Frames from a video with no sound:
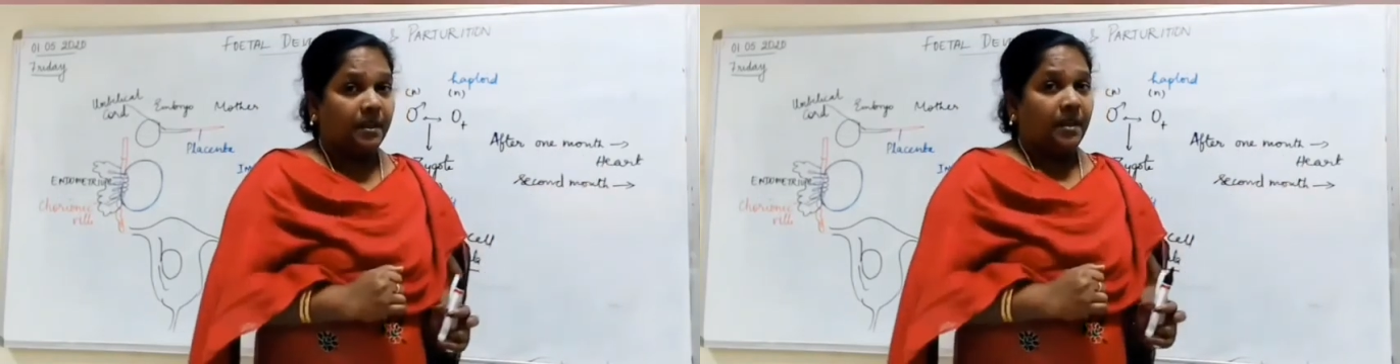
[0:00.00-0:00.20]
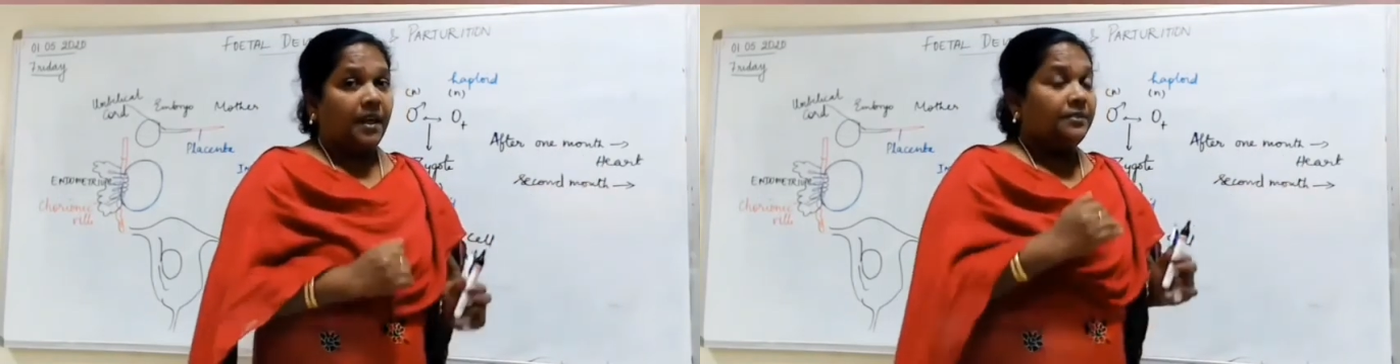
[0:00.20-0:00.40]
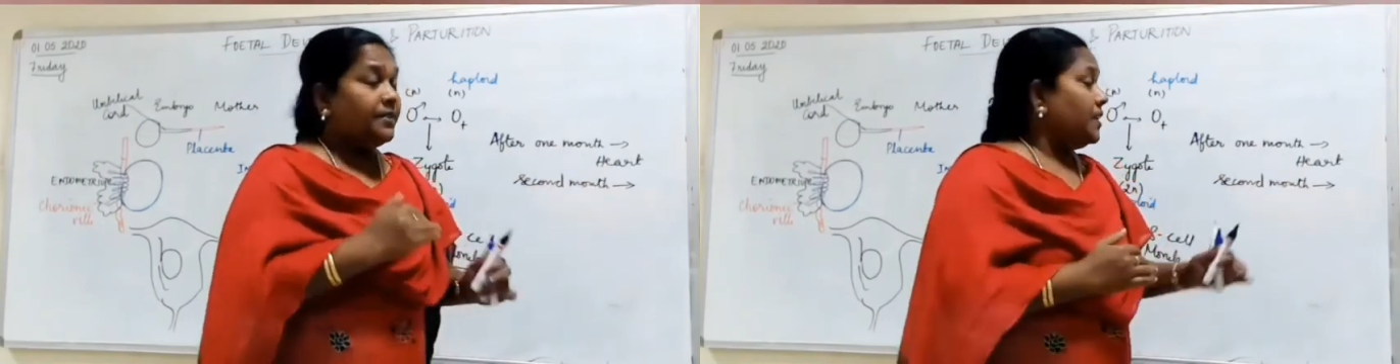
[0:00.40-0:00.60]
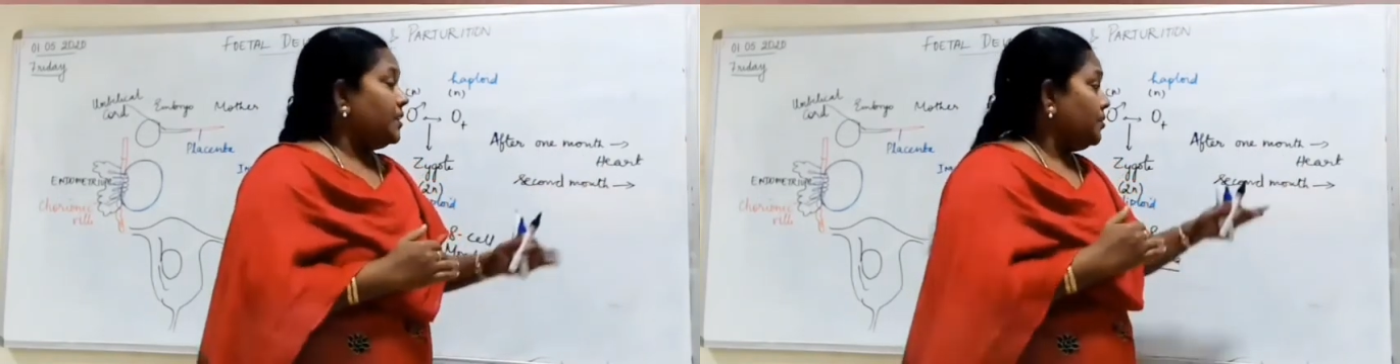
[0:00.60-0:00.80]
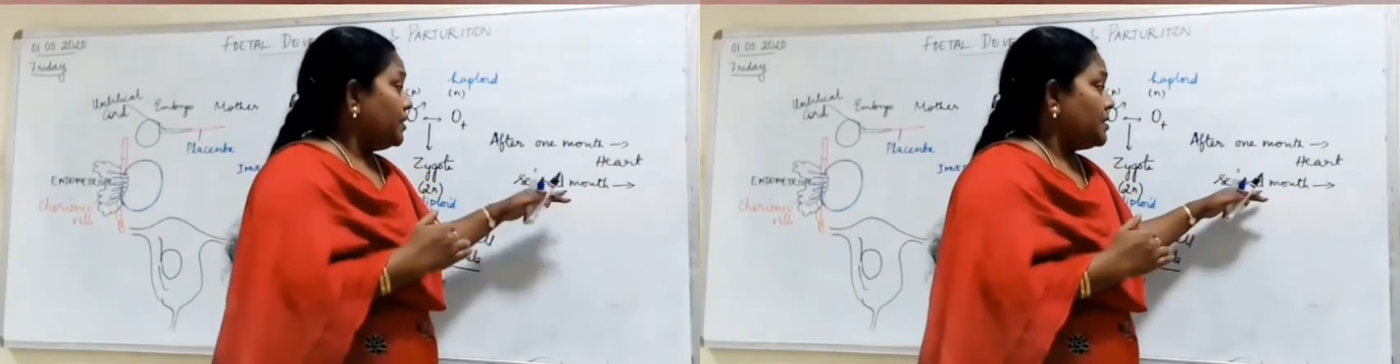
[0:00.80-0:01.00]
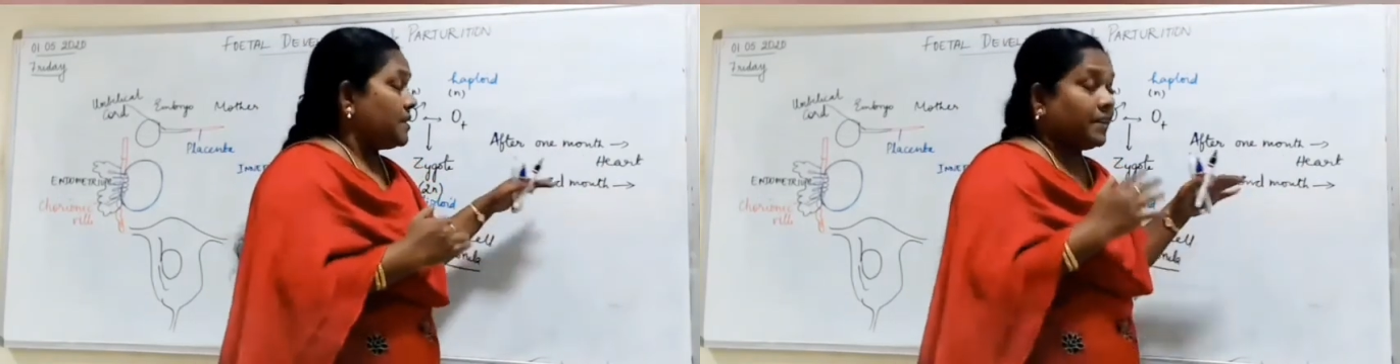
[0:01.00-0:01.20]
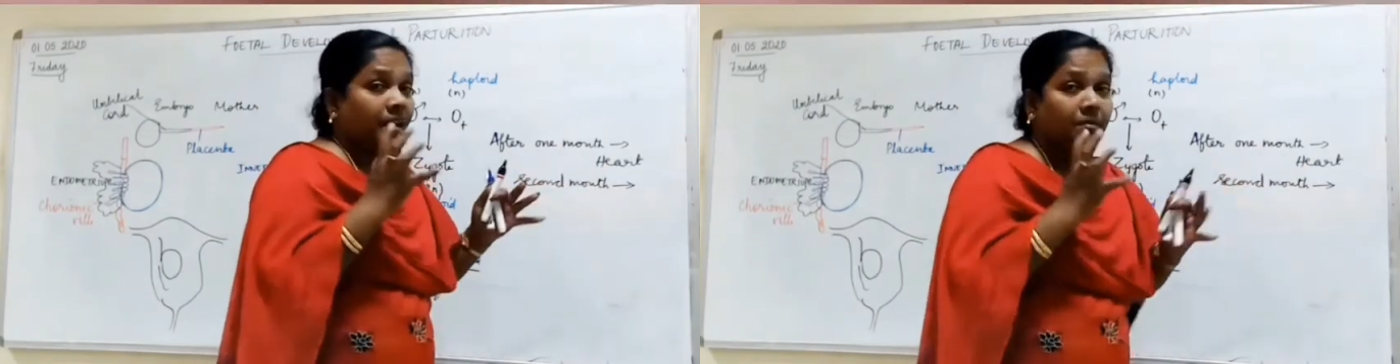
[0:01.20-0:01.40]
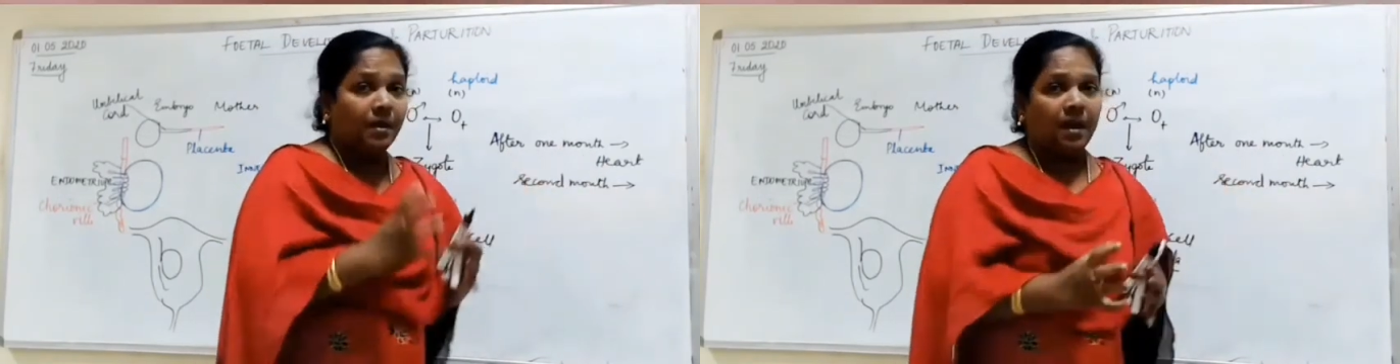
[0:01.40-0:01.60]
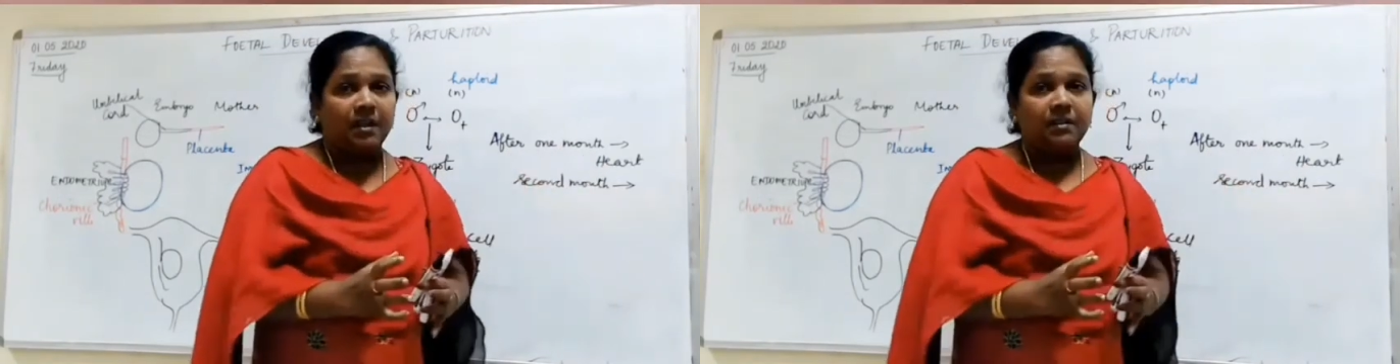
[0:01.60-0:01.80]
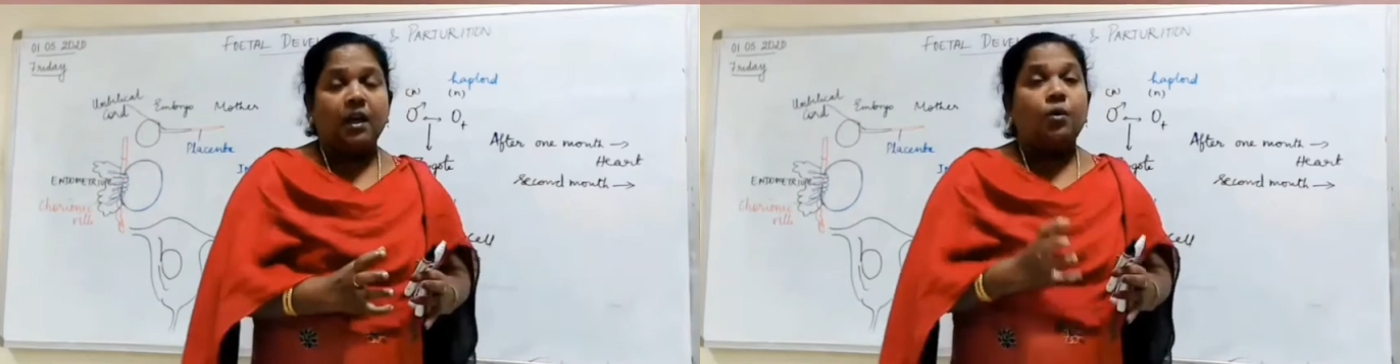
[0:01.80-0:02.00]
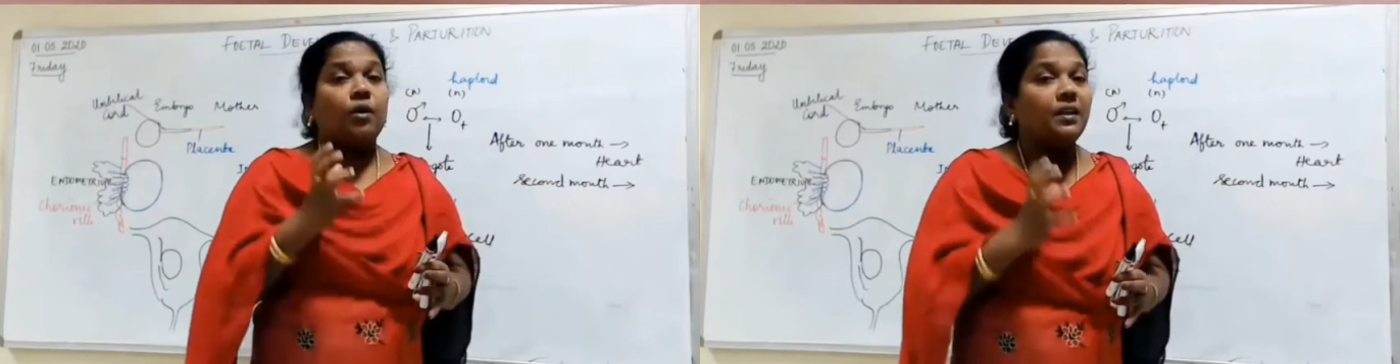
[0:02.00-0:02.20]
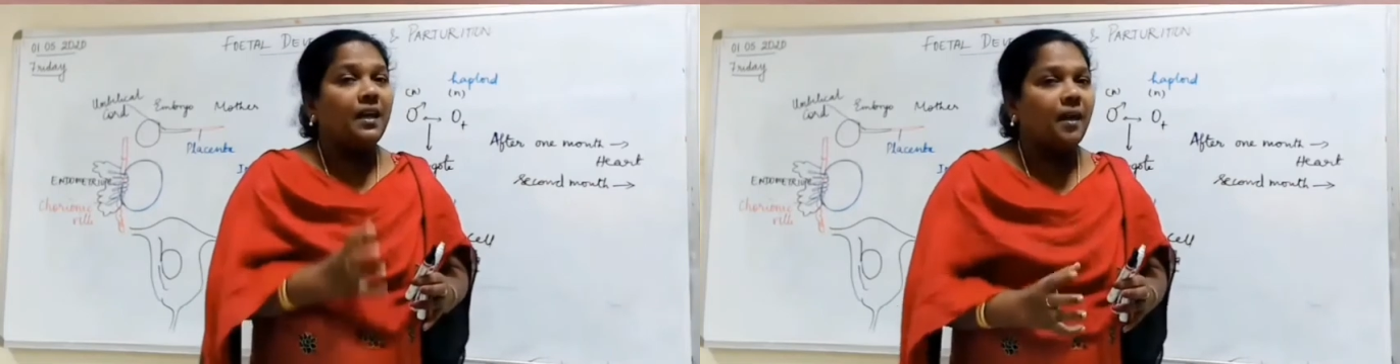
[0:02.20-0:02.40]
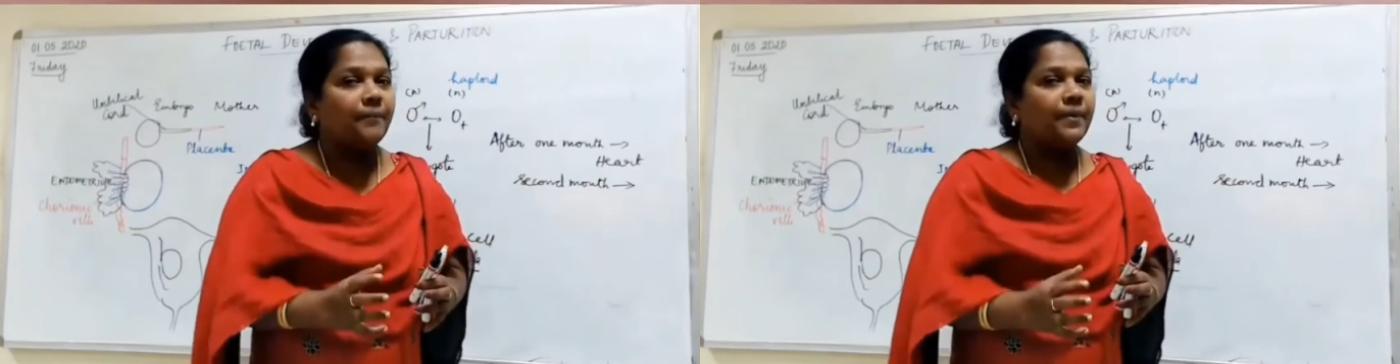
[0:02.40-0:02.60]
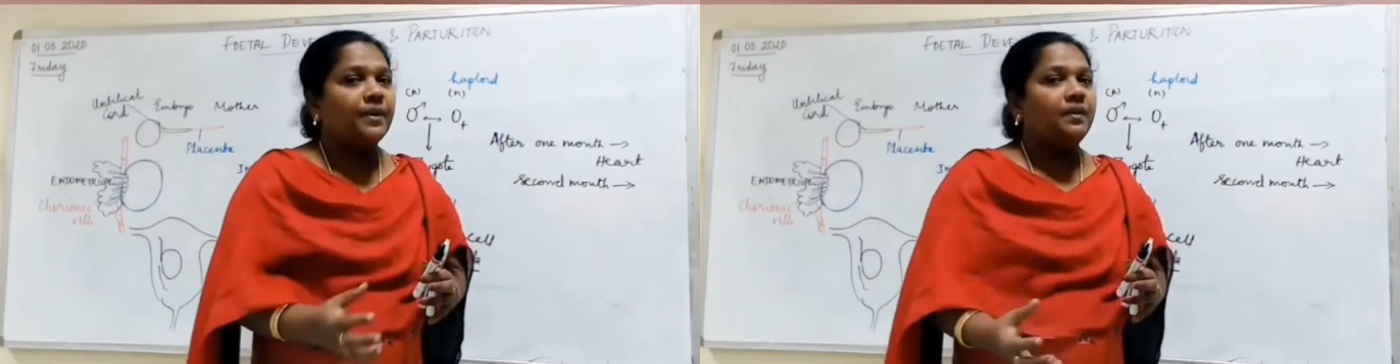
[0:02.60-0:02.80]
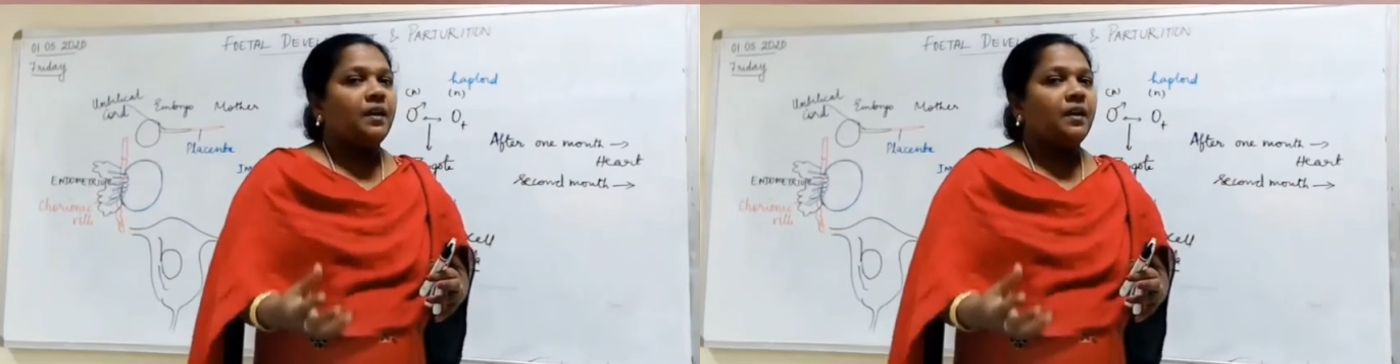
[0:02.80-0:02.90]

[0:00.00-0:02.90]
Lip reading: After that, during the second month, what will happen?